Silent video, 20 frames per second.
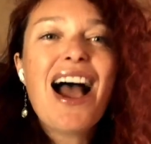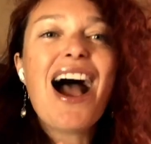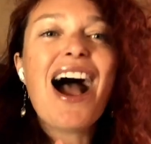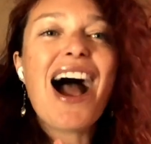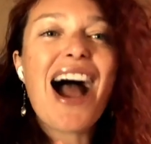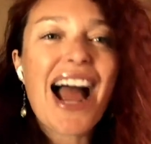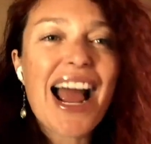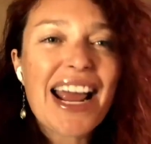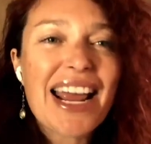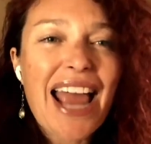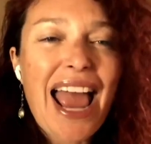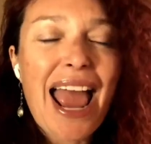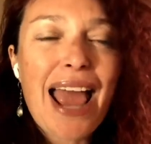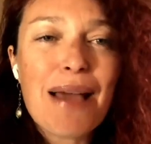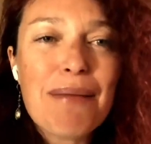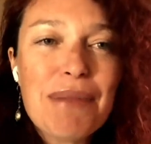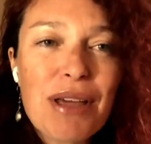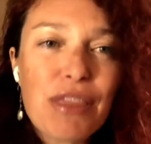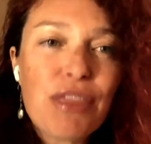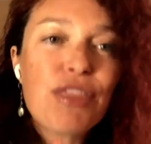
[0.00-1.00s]
I
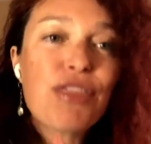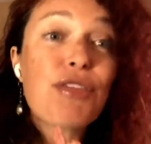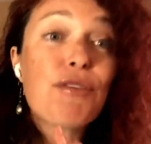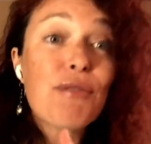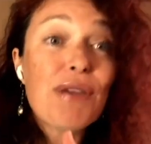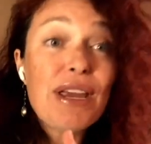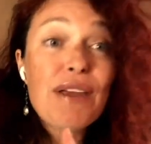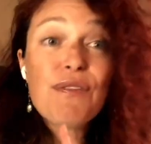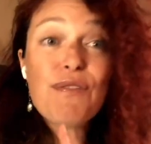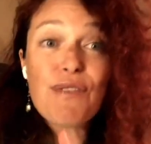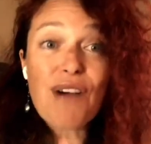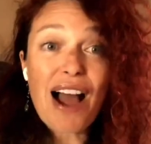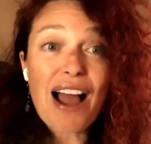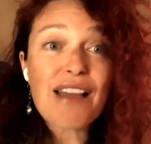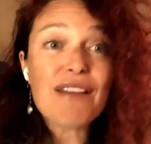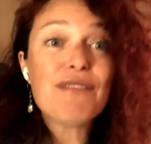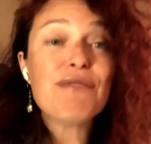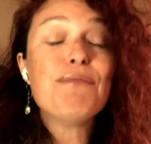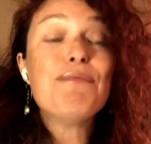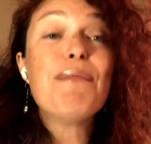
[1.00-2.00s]
am a 3
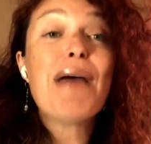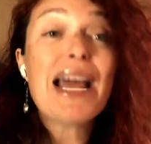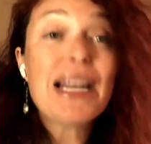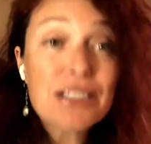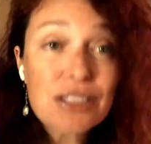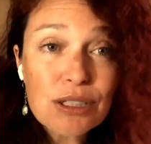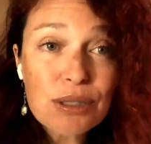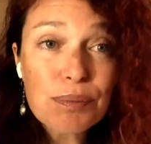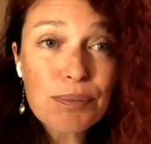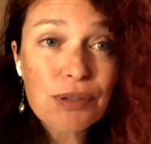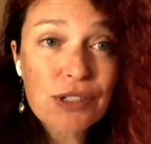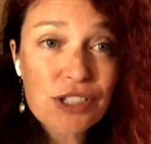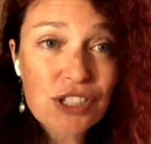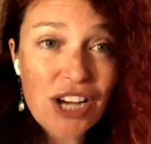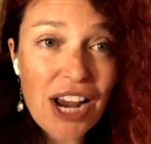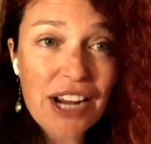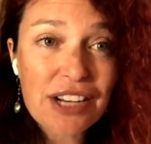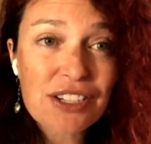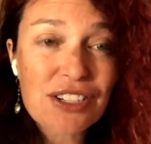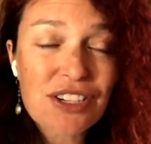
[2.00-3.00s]
5 mental
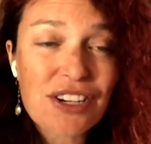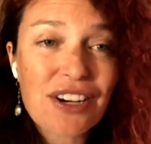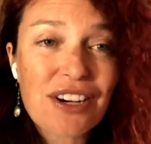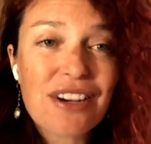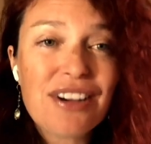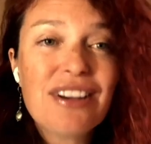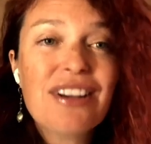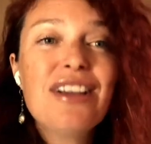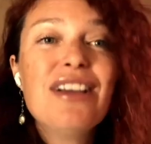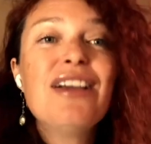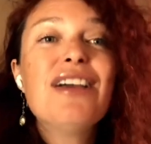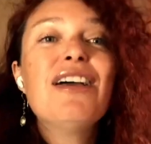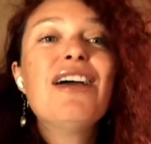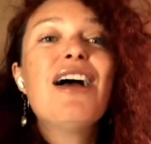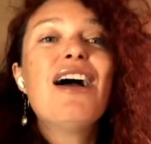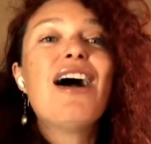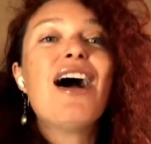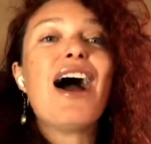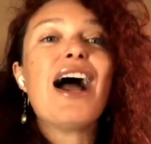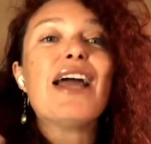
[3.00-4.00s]
projector.
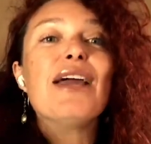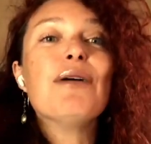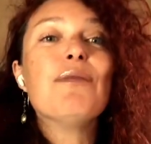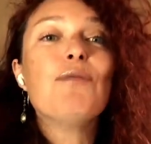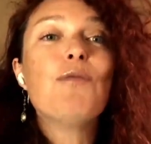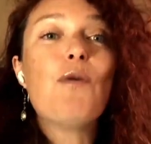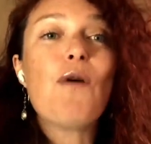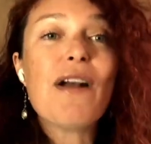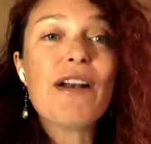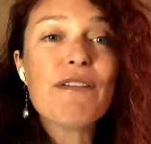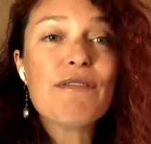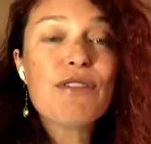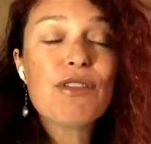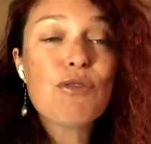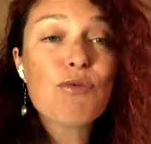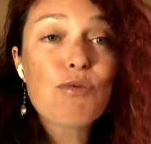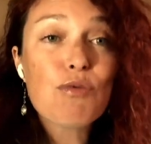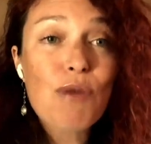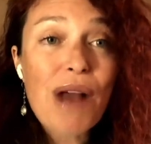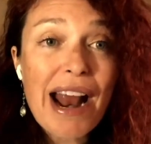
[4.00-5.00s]
I am one of
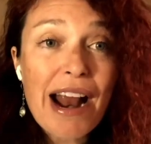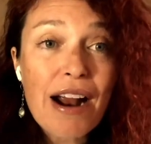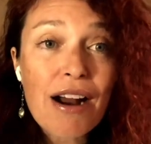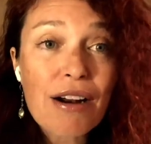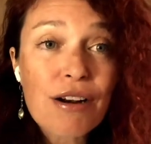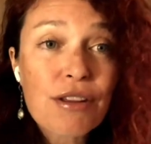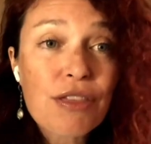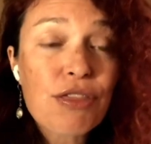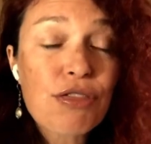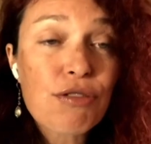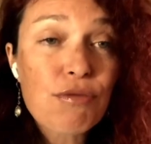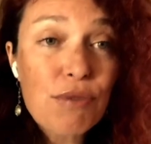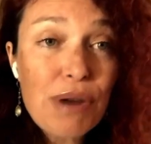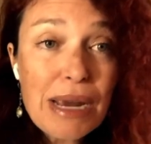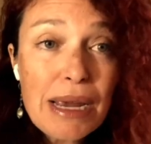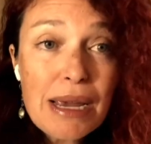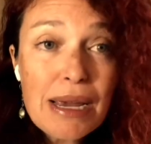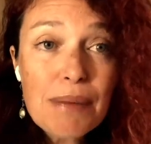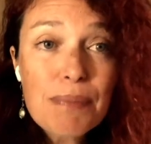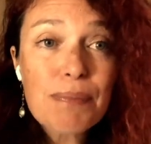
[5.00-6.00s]
the rare
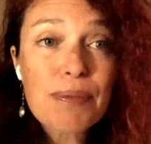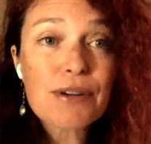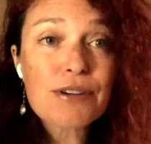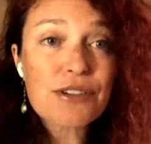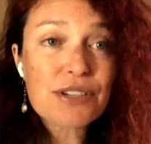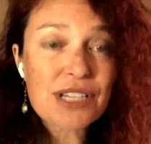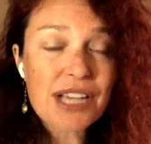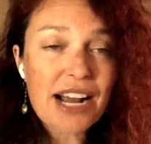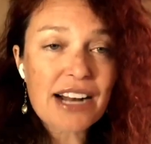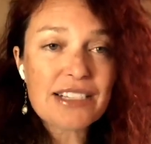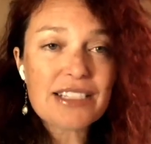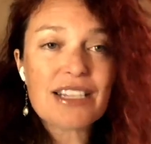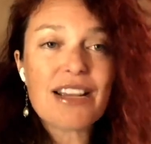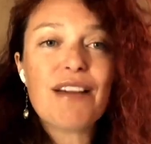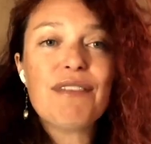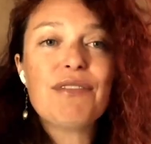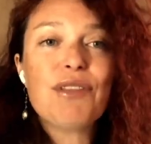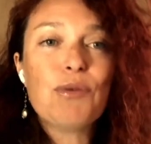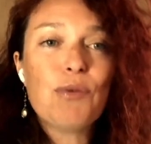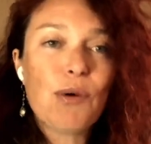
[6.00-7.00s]
3%
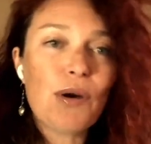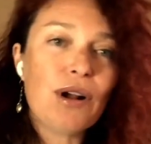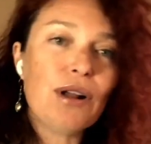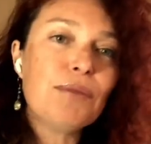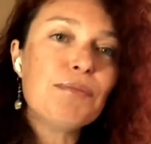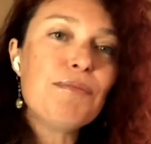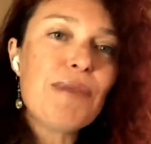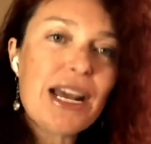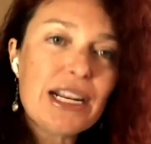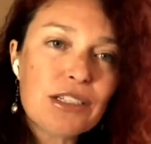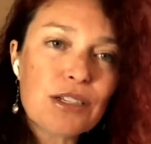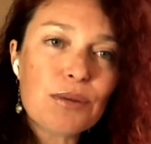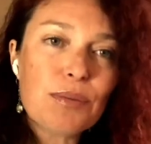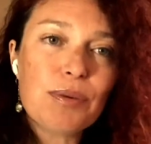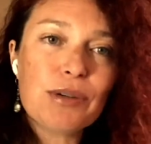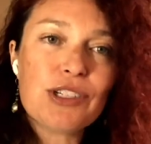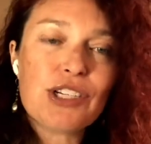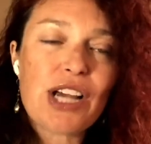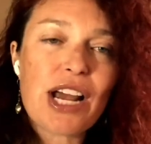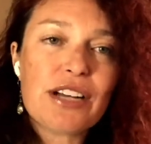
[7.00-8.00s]
of the world mental
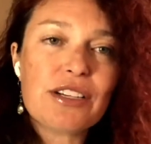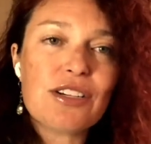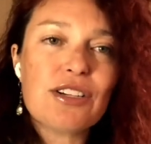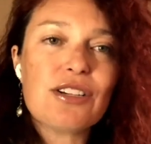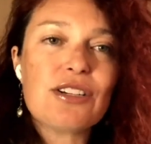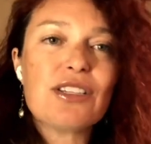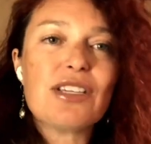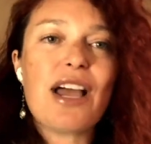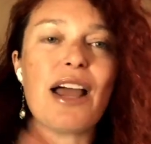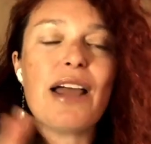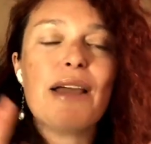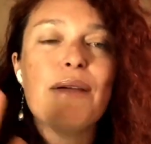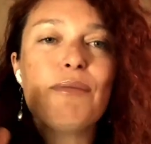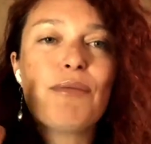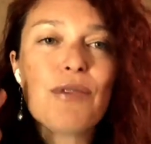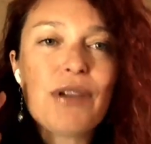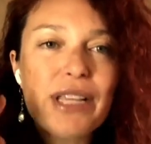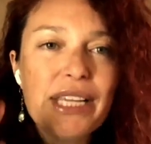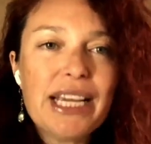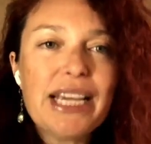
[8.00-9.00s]
projectors. I am
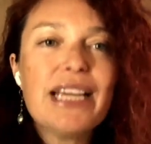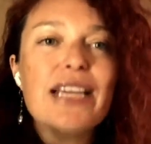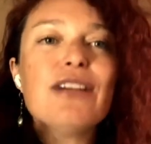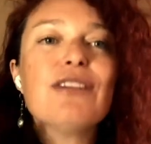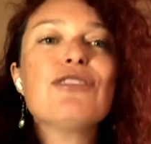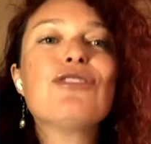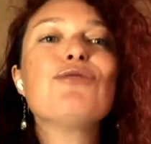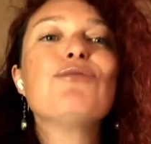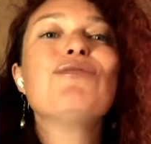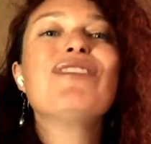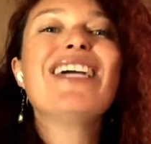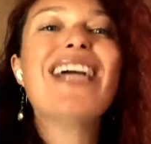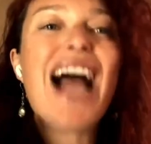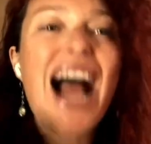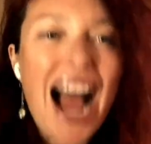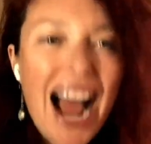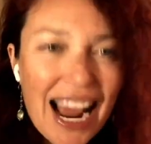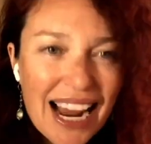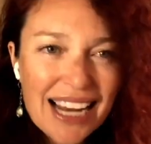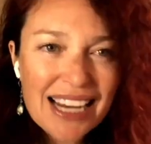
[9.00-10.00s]
really here to
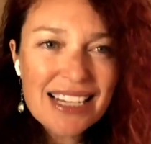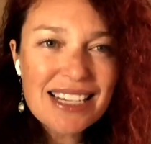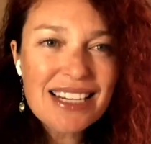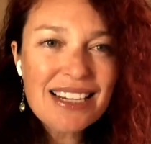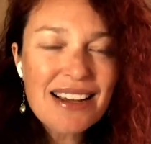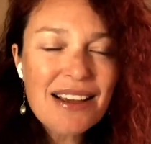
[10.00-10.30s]
guide